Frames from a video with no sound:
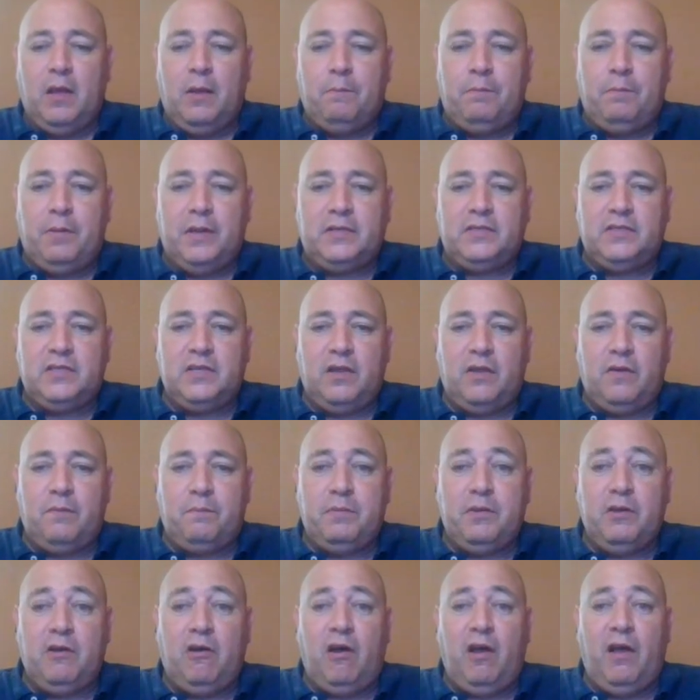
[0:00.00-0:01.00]
But
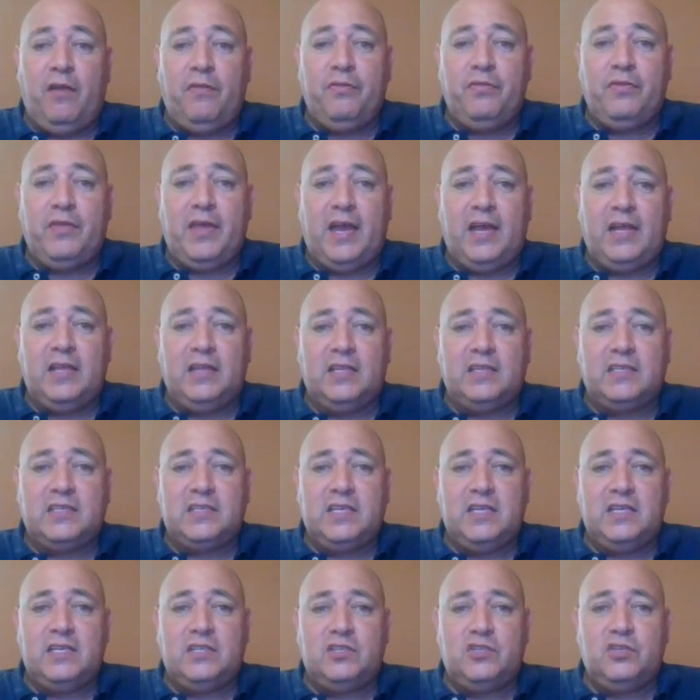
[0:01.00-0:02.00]
beyond that, let's
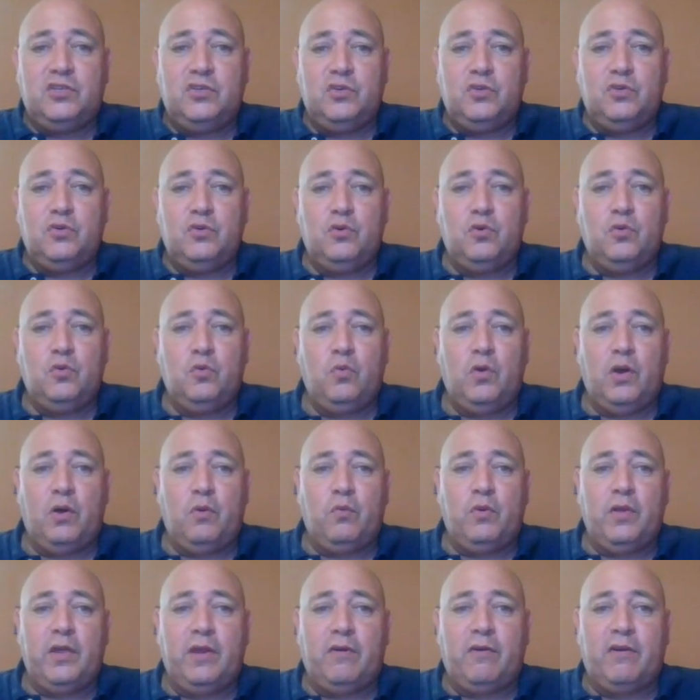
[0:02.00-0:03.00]
get to what
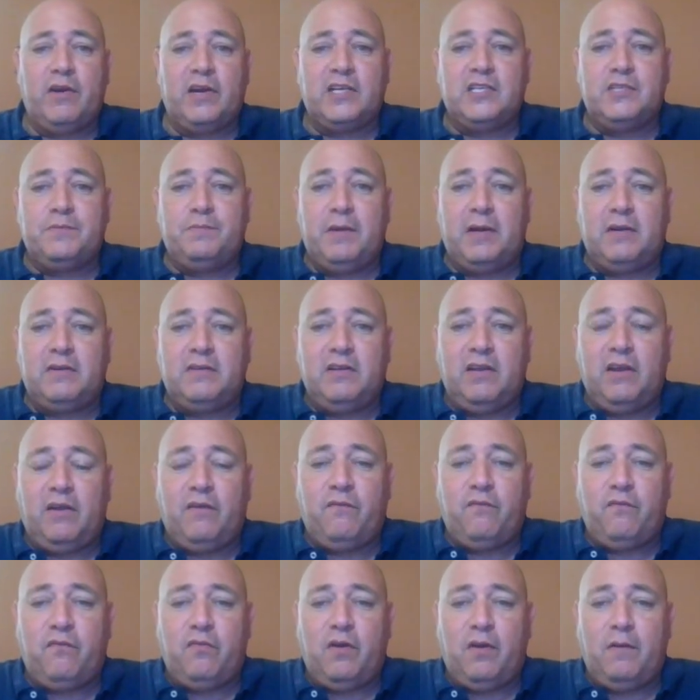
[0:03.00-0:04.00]
we are expecting
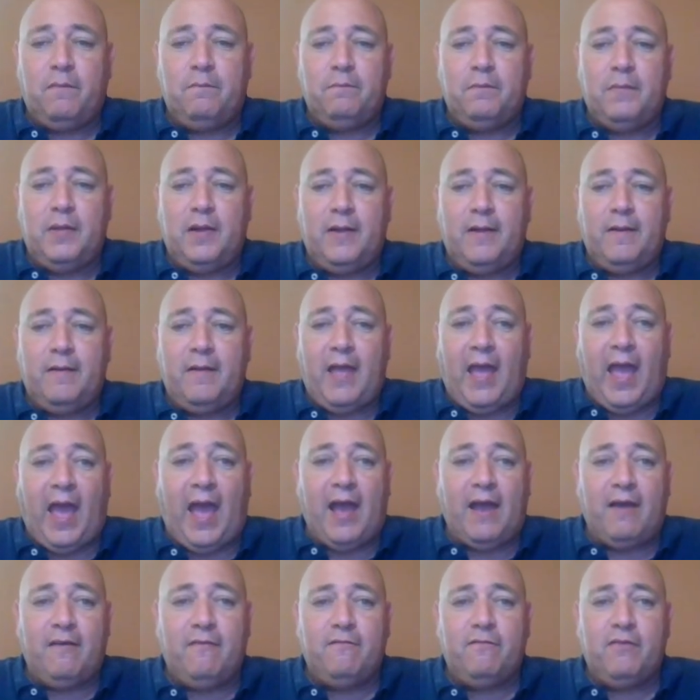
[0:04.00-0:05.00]
from
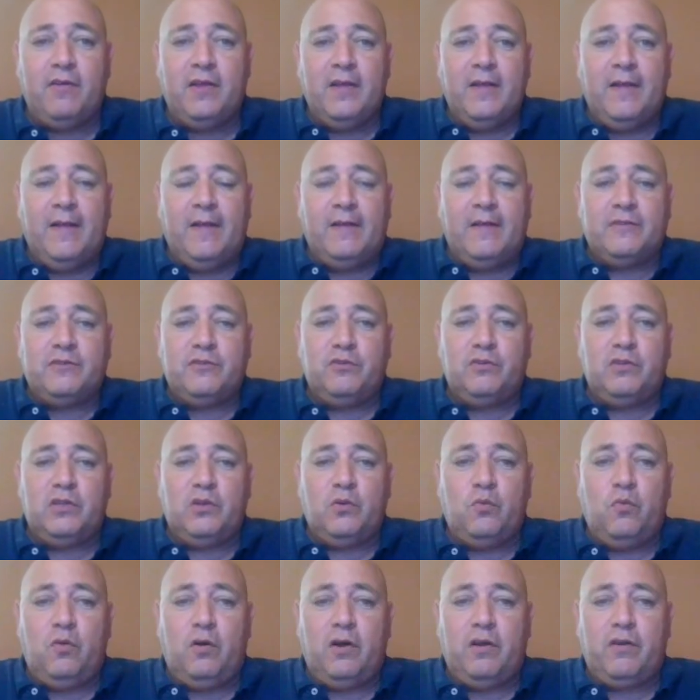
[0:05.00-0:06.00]
Av.
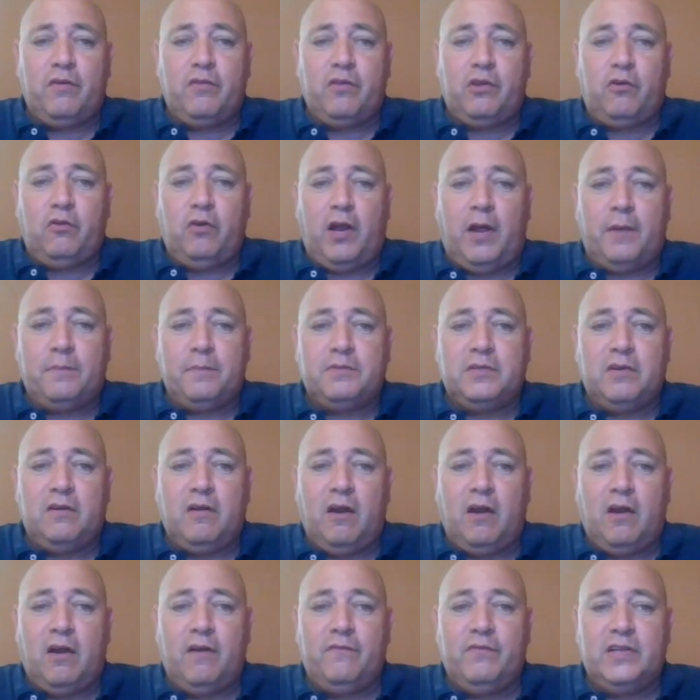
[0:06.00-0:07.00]
Certainly water the crops and
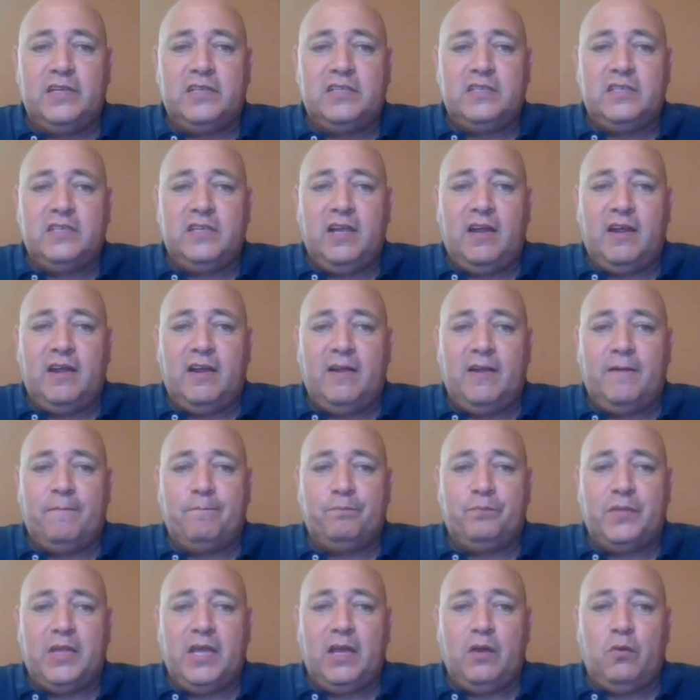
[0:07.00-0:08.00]
harvest,
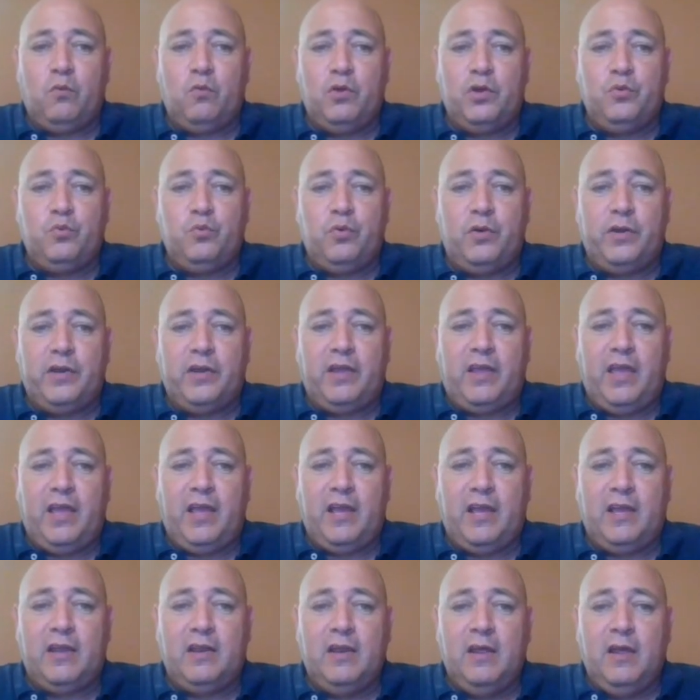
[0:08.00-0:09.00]
get wood where you
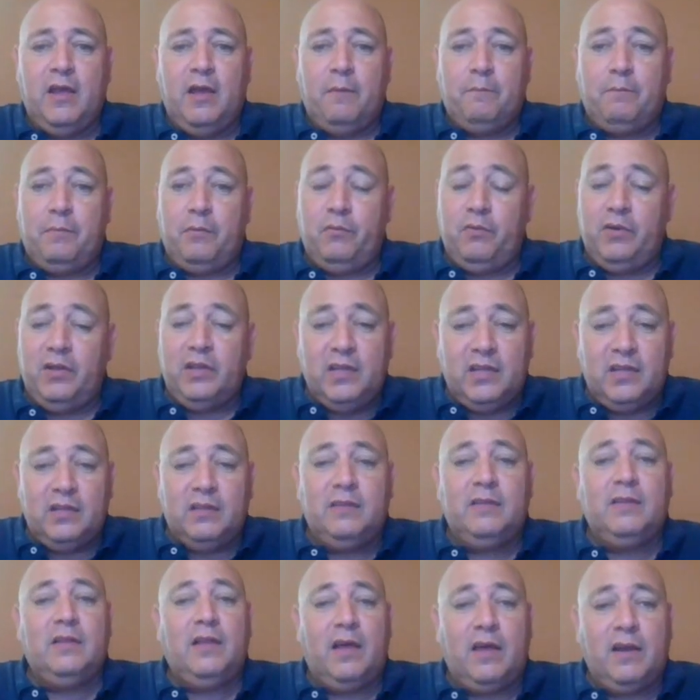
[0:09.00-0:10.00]
can, but really a
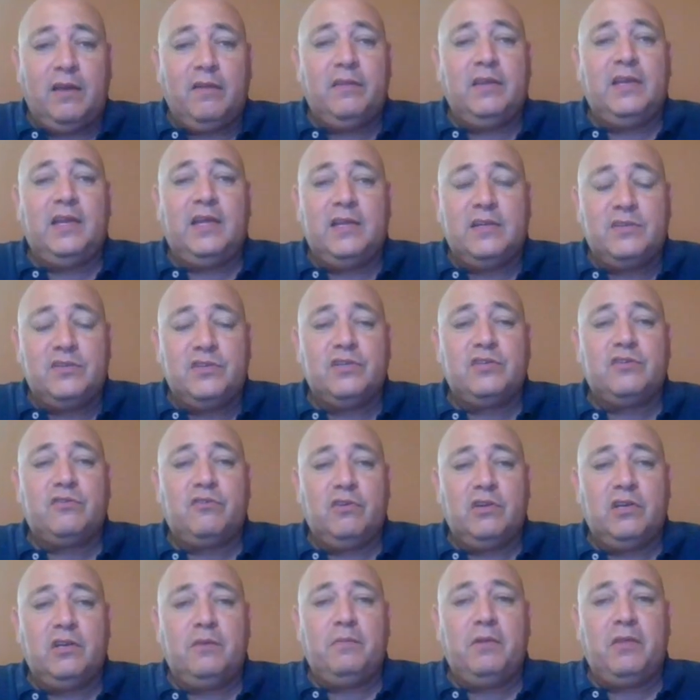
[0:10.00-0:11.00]
lot of the day is just
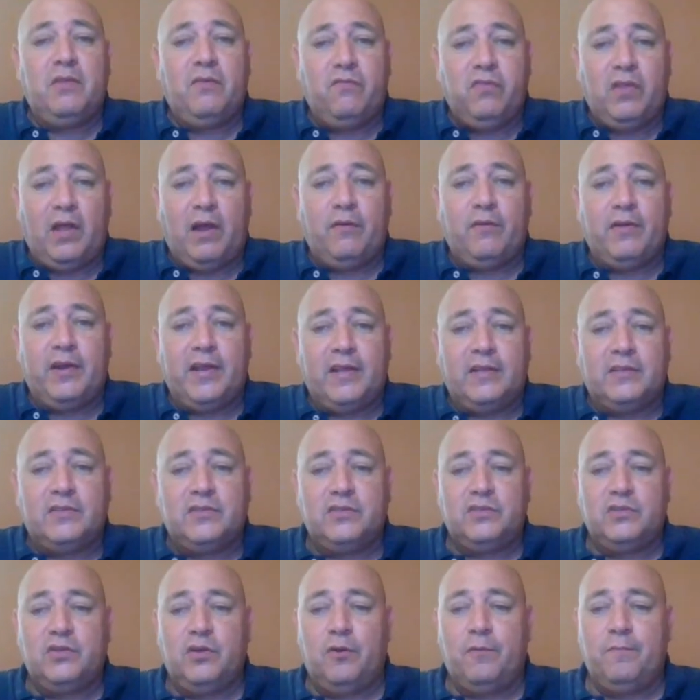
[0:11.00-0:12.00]
going to be the flower dance.
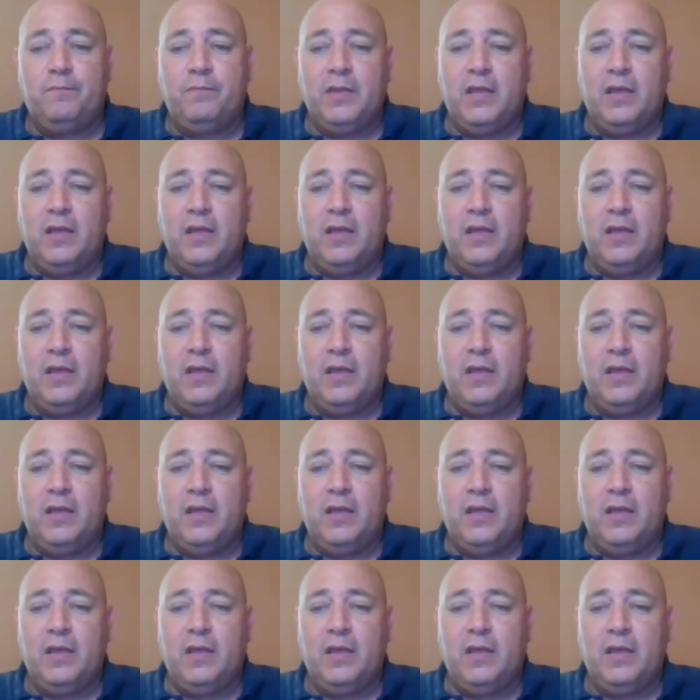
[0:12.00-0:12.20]
So